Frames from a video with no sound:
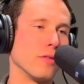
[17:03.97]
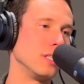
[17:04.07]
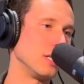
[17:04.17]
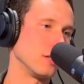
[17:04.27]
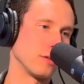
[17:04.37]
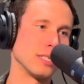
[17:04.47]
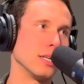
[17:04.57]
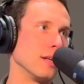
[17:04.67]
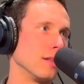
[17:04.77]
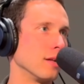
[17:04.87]
The dealer that
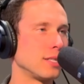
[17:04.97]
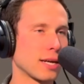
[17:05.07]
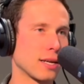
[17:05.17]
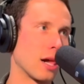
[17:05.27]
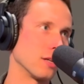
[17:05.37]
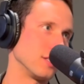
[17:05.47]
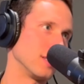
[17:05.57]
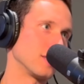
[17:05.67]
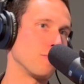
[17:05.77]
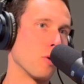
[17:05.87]
did it, the technology
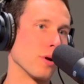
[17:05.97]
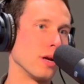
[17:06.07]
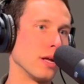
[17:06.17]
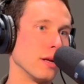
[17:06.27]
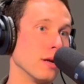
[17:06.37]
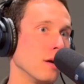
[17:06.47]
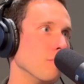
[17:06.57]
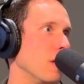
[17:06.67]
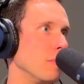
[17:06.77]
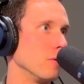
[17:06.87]
that supported it,
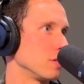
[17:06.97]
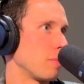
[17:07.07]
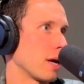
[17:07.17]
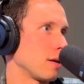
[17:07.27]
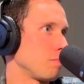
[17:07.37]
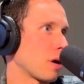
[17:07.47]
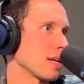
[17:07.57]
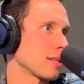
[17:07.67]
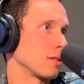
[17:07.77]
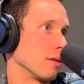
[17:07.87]
maybe it was a bad
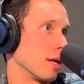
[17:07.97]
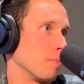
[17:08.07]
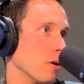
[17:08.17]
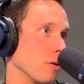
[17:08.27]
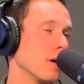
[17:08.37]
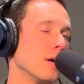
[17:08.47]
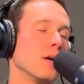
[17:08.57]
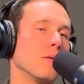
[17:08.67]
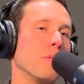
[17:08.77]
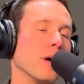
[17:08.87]
processor that broke,
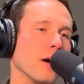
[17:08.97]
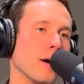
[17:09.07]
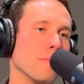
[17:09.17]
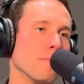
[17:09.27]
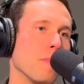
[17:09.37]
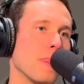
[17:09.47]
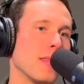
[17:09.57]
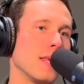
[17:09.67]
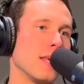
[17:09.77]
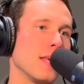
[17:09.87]
but
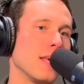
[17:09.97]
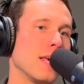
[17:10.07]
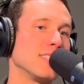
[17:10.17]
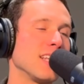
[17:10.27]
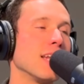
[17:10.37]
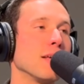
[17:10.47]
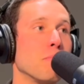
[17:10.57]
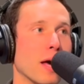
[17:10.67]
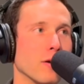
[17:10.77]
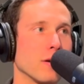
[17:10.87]
it's getting
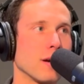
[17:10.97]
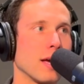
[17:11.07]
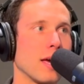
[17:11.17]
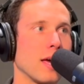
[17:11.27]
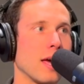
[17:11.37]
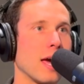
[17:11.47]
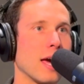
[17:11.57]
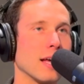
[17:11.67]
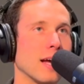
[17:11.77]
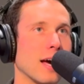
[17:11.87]
better.
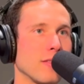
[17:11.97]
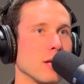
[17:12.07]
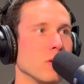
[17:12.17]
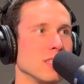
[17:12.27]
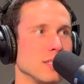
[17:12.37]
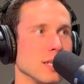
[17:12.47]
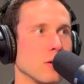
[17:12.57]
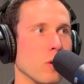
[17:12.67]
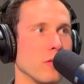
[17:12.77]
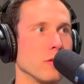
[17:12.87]
And I think we
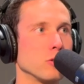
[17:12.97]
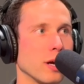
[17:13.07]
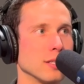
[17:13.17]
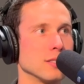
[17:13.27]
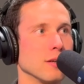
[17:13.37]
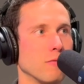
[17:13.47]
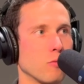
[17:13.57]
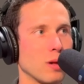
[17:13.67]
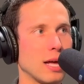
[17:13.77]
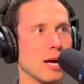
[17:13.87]
stick with the trends
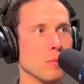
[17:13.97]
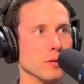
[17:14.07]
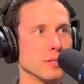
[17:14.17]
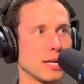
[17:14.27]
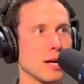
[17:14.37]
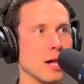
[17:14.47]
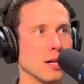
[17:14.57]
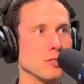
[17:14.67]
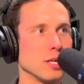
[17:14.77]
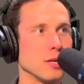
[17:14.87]
of reliable
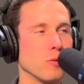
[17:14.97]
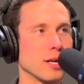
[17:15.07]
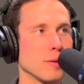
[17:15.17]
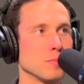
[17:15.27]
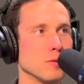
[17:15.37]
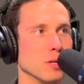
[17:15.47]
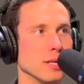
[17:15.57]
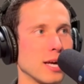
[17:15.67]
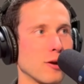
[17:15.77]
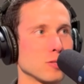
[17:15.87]
technology when it comes to
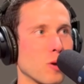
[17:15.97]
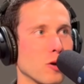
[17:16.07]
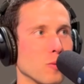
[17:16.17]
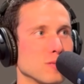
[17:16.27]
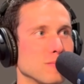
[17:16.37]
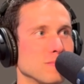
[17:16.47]
building out our smart homes.